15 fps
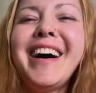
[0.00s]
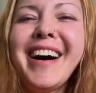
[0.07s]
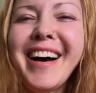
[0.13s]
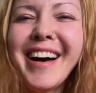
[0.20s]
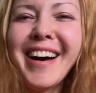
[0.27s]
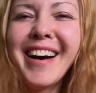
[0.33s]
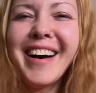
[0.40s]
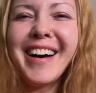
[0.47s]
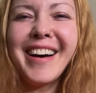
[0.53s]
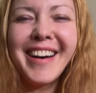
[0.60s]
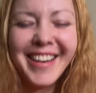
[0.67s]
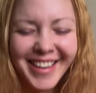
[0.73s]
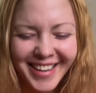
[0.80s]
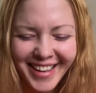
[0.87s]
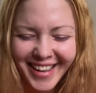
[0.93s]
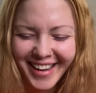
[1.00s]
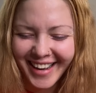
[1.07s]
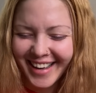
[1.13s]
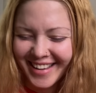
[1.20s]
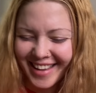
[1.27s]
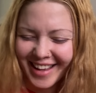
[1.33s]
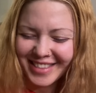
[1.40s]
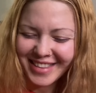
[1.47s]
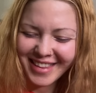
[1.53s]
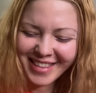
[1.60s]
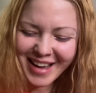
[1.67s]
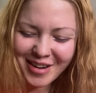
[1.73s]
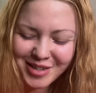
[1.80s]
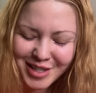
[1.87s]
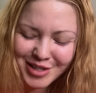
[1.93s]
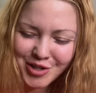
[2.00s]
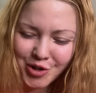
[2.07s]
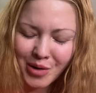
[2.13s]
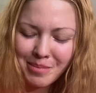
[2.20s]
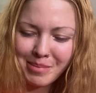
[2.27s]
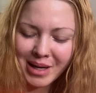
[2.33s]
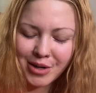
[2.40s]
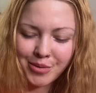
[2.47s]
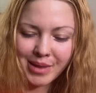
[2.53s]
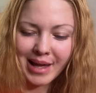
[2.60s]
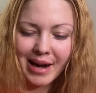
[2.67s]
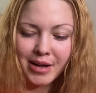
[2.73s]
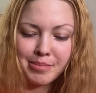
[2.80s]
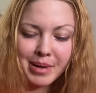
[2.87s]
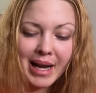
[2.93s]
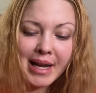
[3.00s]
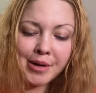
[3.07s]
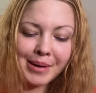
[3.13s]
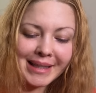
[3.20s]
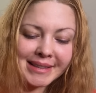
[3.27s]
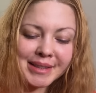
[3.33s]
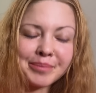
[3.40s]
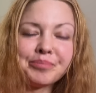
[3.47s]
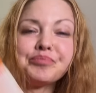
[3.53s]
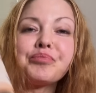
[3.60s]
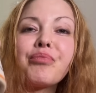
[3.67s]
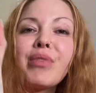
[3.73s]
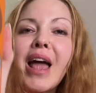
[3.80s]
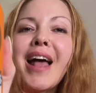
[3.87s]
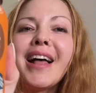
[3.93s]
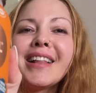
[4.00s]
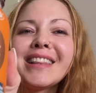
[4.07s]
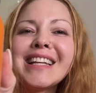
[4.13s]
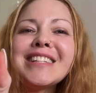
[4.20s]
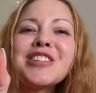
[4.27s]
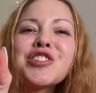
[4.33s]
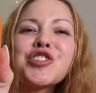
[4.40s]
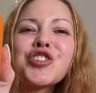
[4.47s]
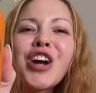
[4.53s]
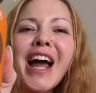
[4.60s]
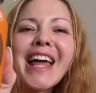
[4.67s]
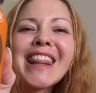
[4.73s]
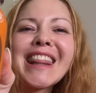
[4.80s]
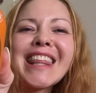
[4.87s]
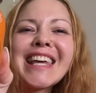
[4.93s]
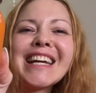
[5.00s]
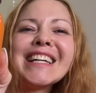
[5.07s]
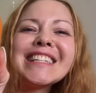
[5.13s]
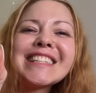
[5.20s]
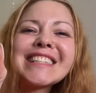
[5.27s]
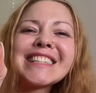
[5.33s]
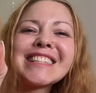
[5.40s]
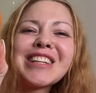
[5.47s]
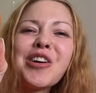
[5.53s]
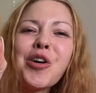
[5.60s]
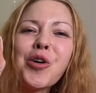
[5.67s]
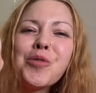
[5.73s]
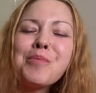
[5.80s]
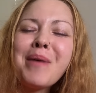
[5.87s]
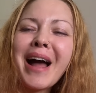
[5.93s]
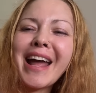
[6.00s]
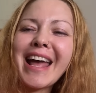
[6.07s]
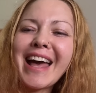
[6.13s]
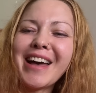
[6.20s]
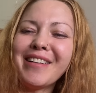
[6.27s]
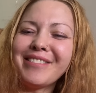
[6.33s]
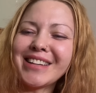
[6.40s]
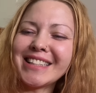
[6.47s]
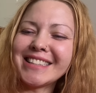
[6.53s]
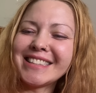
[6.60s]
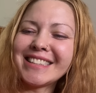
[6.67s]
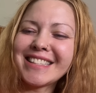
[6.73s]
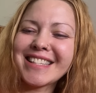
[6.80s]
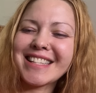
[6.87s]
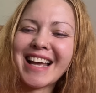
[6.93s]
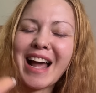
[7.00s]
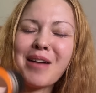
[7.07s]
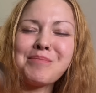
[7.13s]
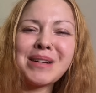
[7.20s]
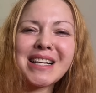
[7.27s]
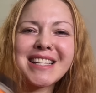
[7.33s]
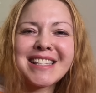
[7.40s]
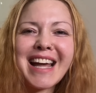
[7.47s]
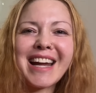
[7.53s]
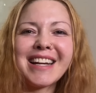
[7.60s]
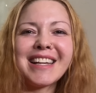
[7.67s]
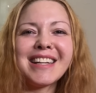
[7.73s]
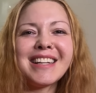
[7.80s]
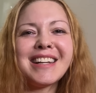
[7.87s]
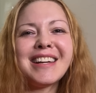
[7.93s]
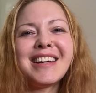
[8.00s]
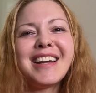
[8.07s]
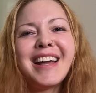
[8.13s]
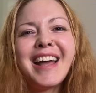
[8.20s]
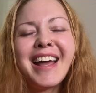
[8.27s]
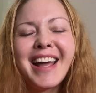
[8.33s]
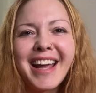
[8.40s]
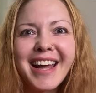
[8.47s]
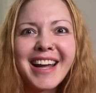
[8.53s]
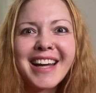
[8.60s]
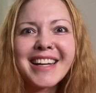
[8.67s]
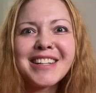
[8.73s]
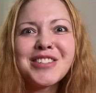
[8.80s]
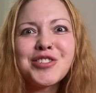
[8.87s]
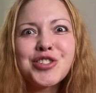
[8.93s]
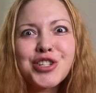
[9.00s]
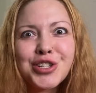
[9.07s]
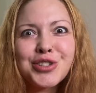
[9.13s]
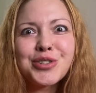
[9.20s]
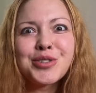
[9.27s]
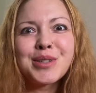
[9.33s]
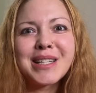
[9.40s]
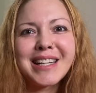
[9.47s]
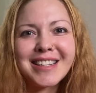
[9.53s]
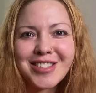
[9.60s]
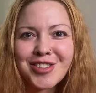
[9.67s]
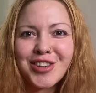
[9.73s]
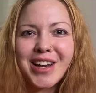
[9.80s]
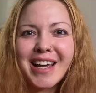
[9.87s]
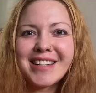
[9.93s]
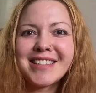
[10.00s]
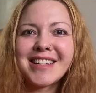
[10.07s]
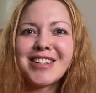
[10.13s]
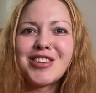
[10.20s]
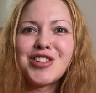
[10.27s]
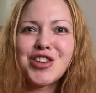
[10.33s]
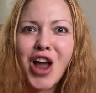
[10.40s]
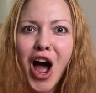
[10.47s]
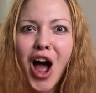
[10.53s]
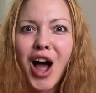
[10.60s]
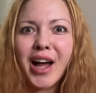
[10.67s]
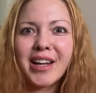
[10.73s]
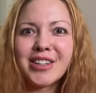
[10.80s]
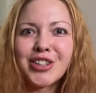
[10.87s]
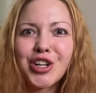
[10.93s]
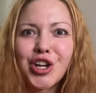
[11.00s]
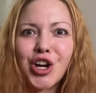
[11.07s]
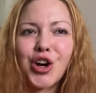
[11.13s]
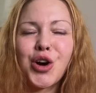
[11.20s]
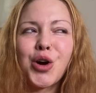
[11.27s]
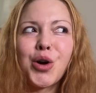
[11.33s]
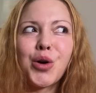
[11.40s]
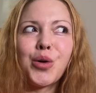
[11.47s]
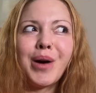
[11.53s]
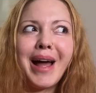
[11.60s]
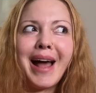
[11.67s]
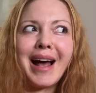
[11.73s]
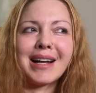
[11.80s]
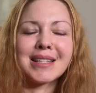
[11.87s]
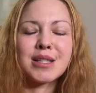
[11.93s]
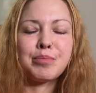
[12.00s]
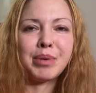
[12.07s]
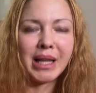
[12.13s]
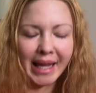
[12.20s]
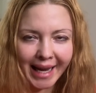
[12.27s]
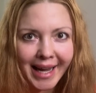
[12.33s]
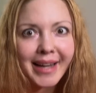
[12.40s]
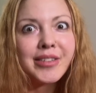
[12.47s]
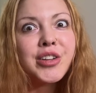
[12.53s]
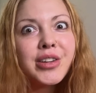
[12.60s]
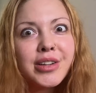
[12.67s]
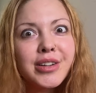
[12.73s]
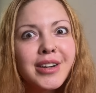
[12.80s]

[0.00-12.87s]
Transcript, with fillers: Thought I would enjoy them better without it. But anyways, let's try this oh my heavens, I'm excited. And dude, yesterday did not go as planned.